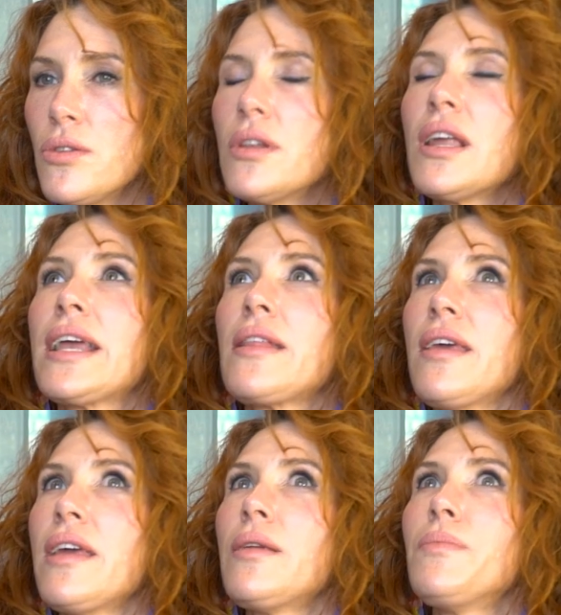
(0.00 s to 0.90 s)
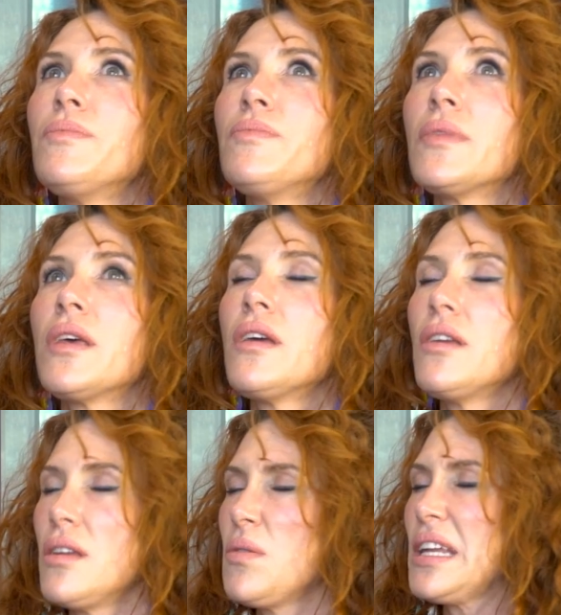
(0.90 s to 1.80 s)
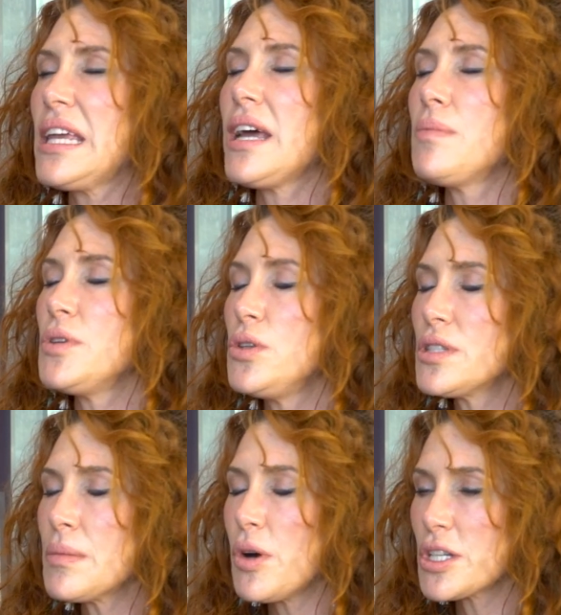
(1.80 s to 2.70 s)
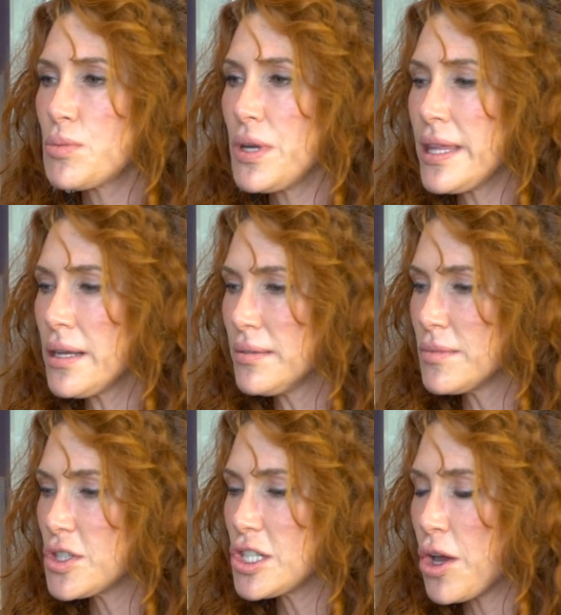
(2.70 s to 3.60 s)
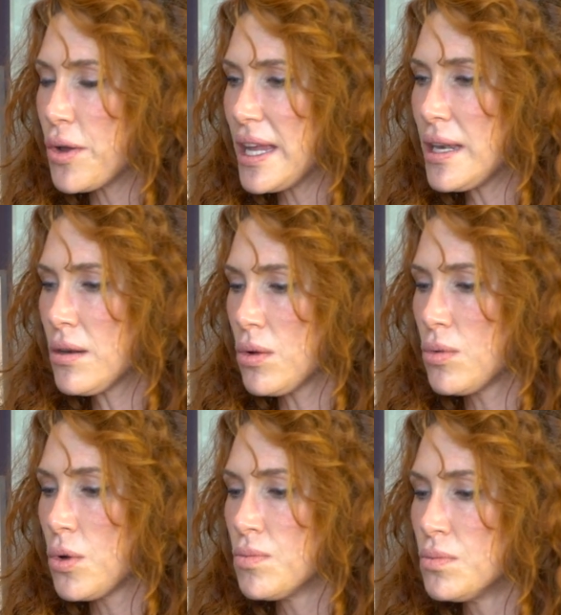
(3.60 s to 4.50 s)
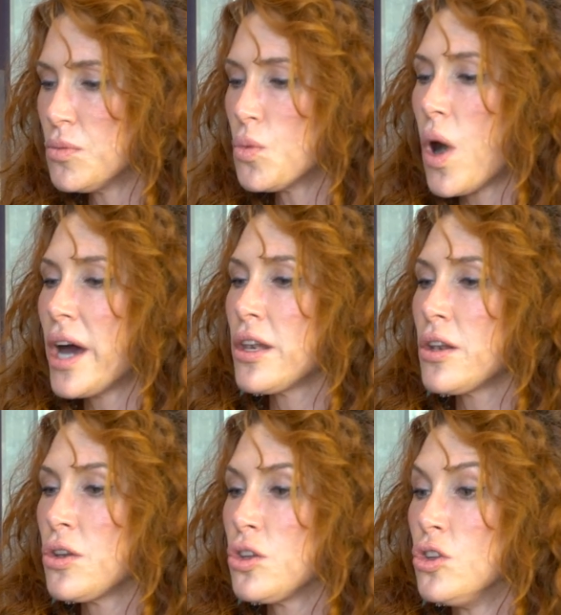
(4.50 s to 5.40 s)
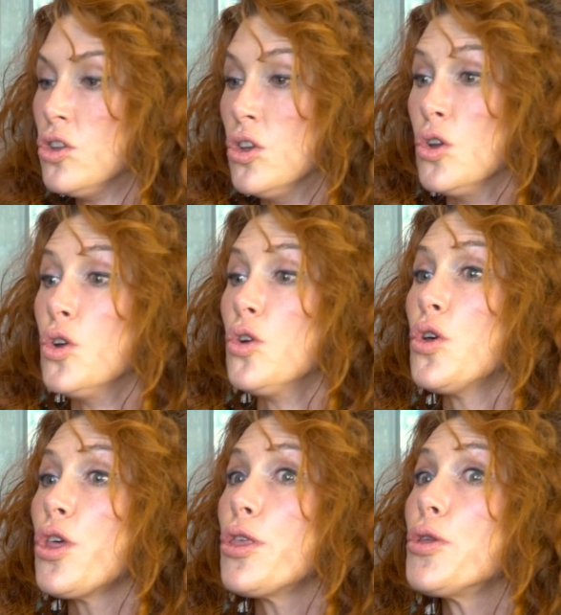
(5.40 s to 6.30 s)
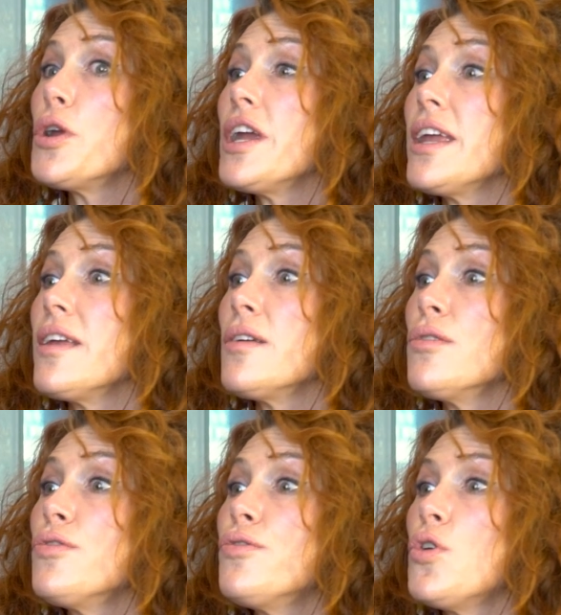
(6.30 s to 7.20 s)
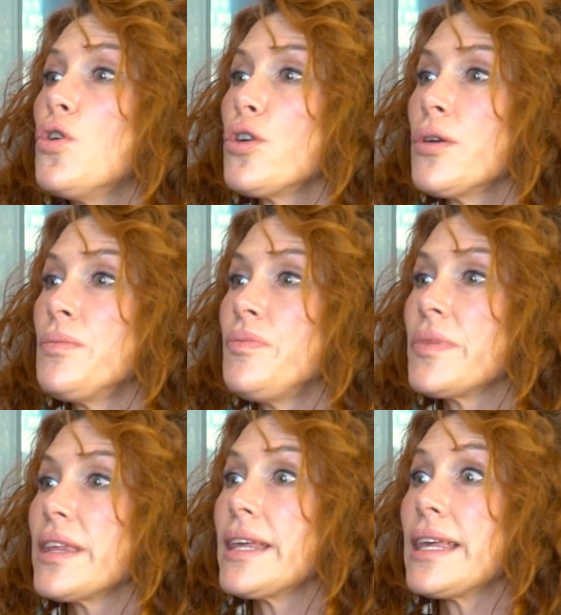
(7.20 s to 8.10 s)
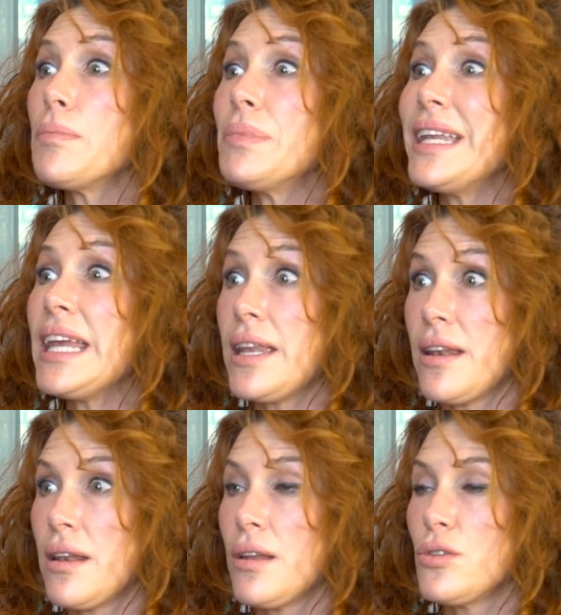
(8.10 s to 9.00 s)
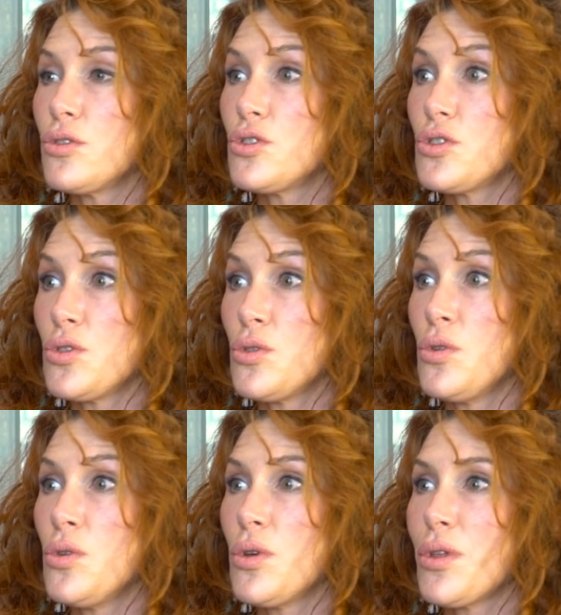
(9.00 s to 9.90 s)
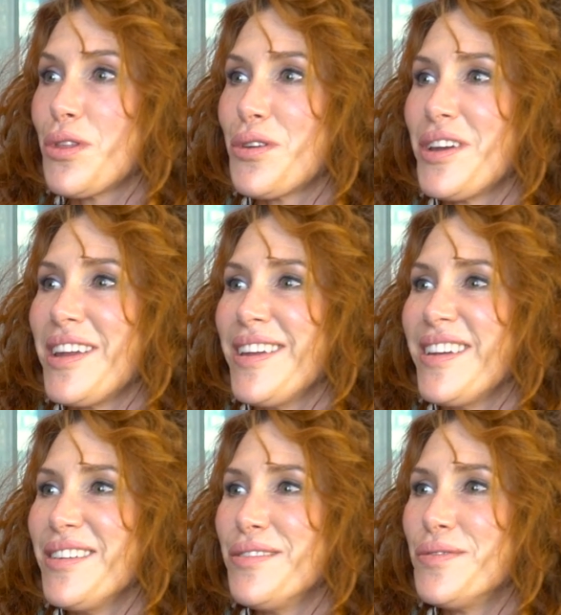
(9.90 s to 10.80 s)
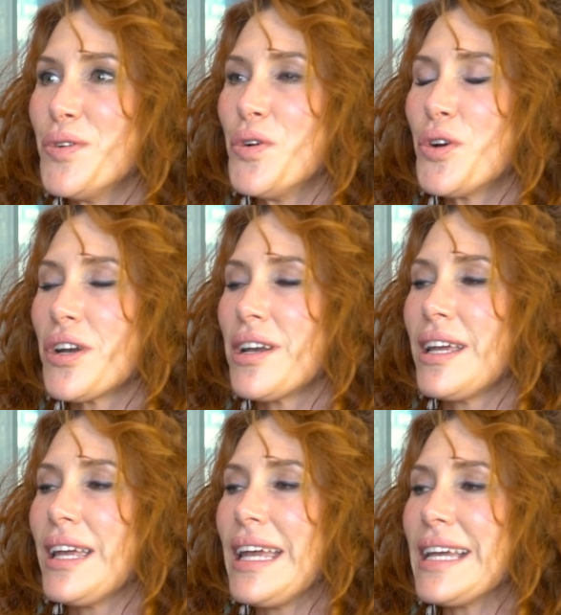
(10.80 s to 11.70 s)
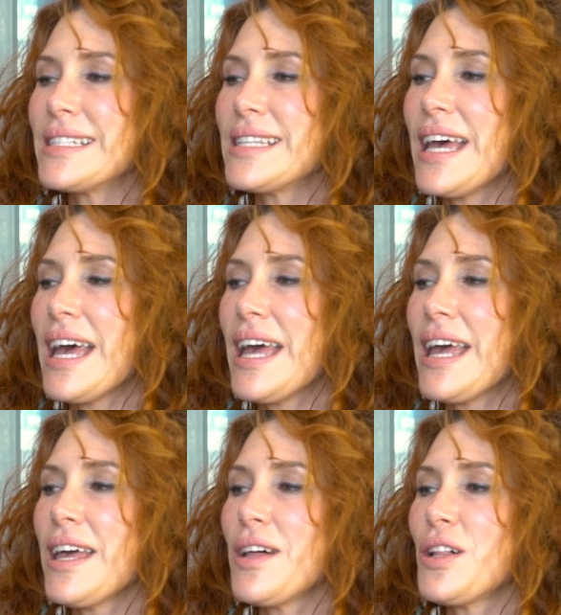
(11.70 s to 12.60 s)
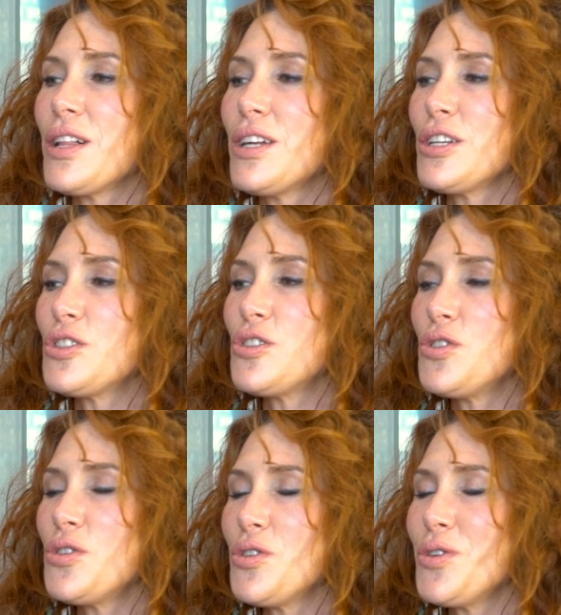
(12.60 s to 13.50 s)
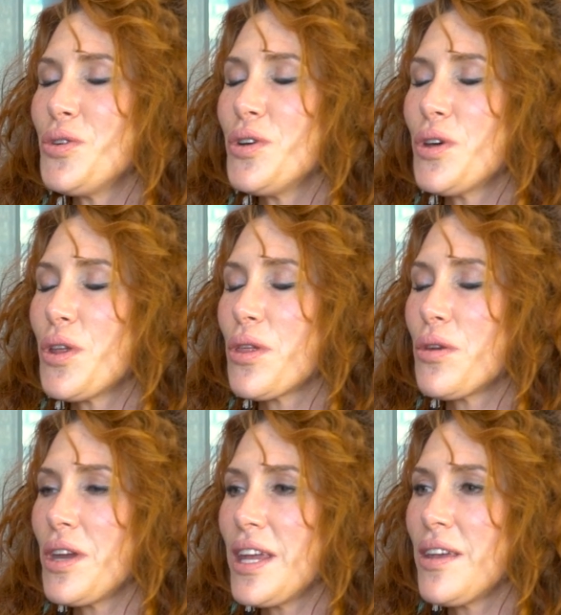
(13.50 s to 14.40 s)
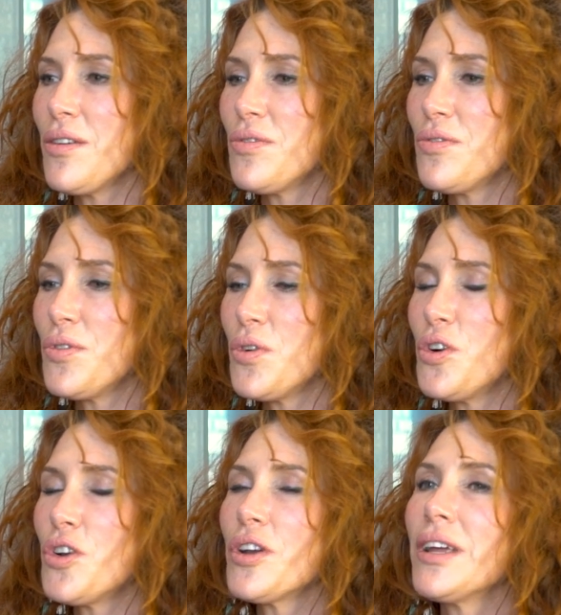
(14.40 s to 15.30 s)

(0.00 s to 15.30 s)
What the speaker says: You're lying there, you don't want to get up. You do some box breathing. Slow in. 1, 3, 4. Keep it in. 2, 3, 4. Exhale. 2, 3, 4.